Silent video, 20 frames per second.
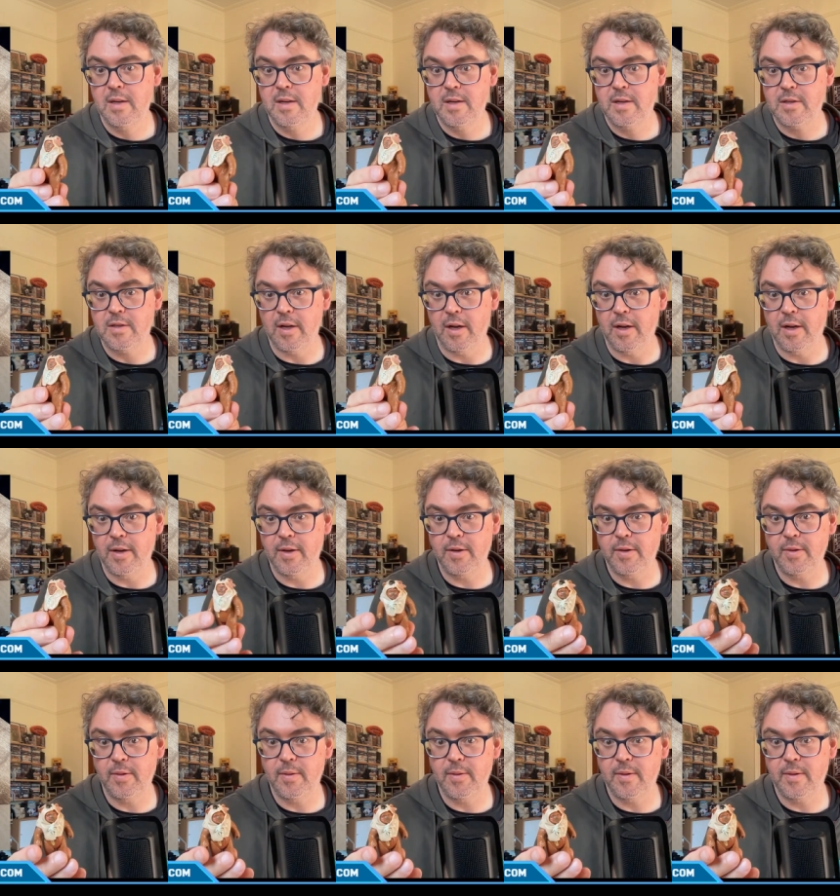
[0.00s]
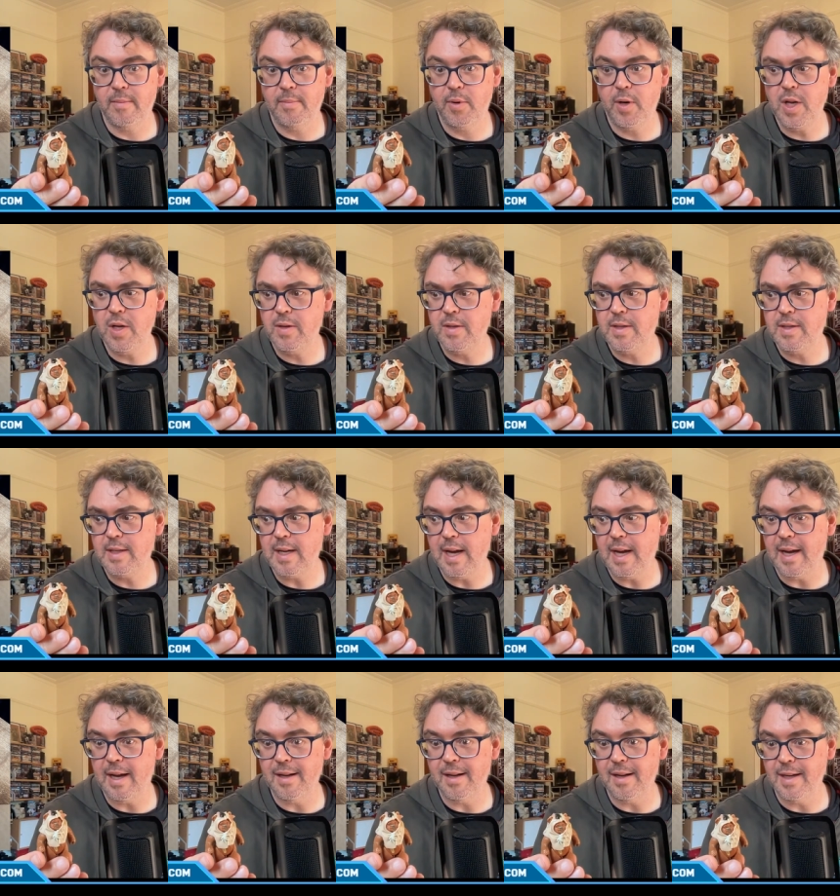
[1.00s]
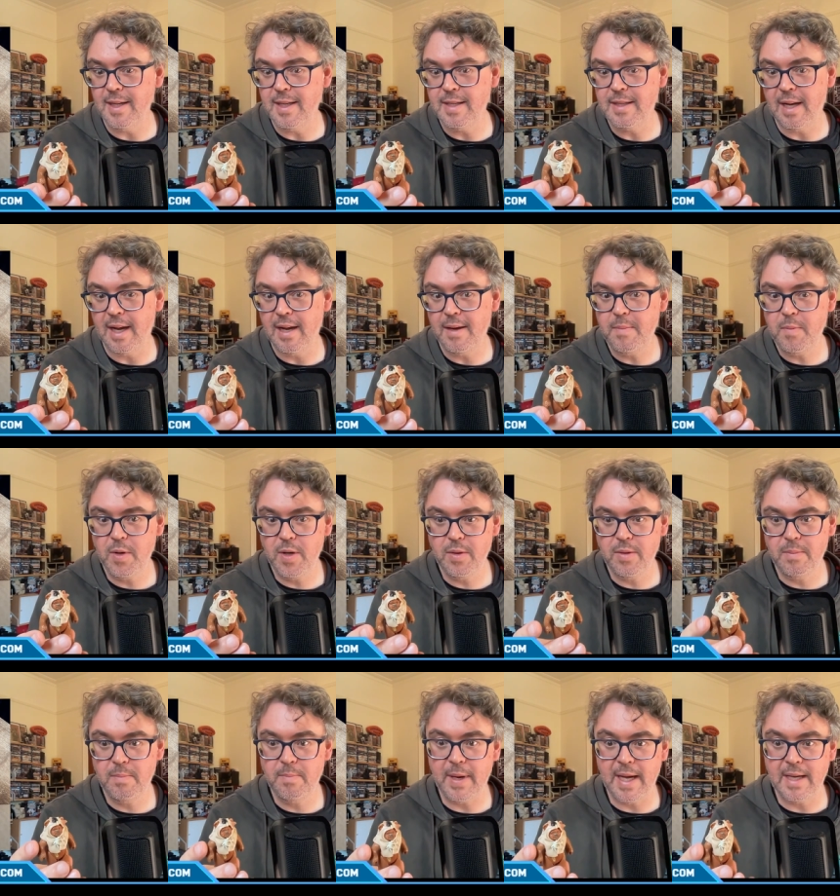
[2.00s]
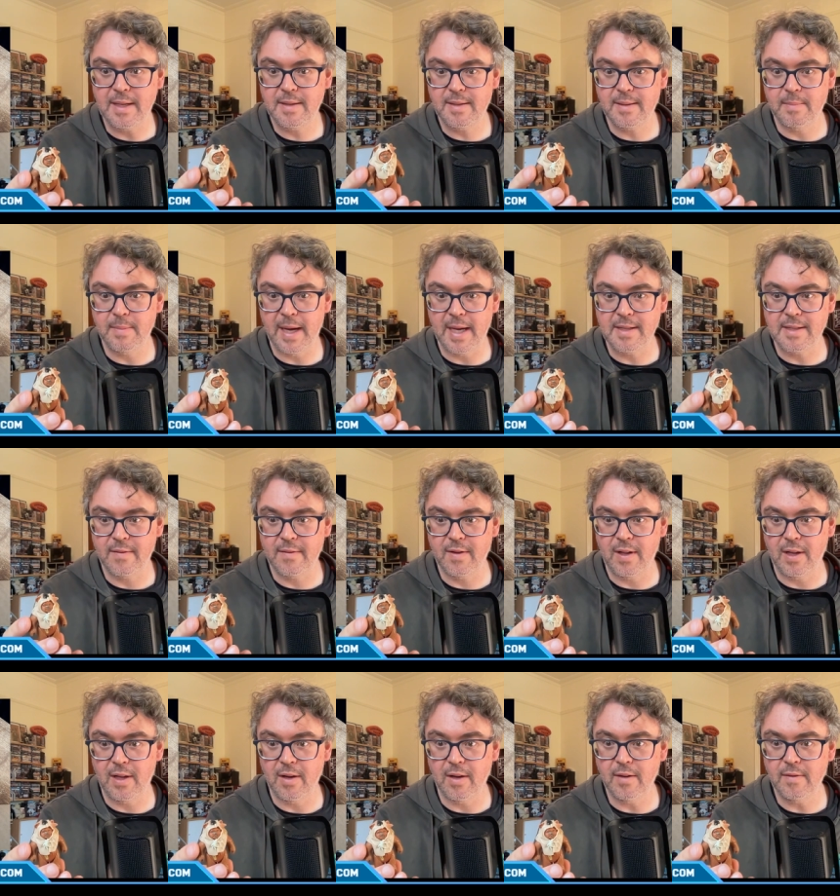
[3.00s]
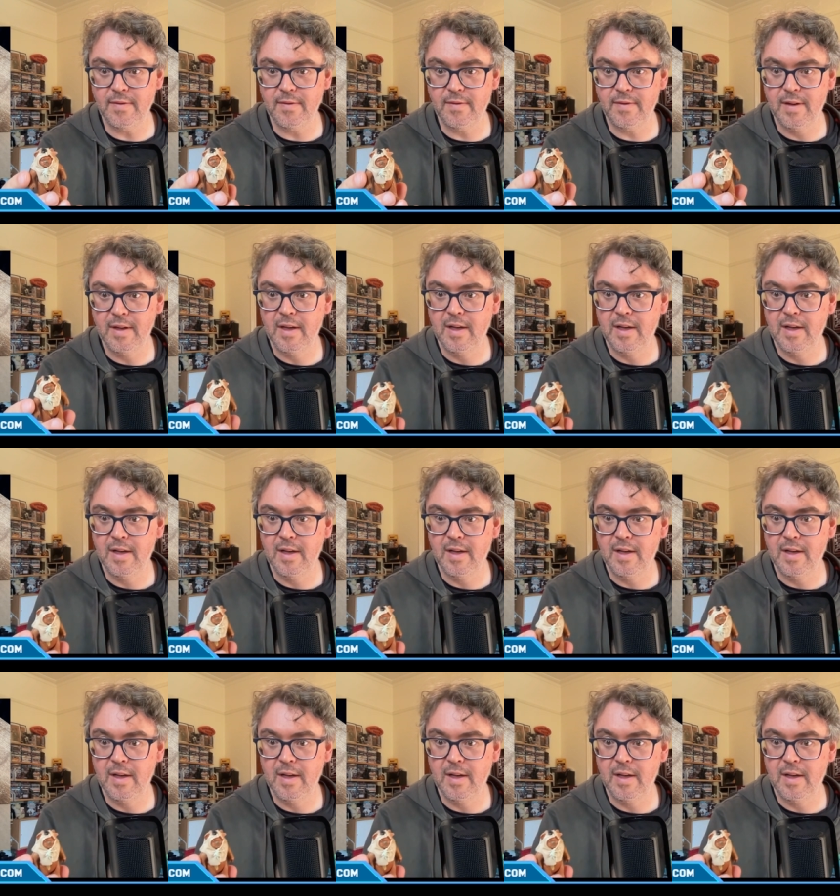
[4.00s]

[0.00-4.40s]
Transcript: So, pretty good start, I'd say. Pretty good base to base everything off.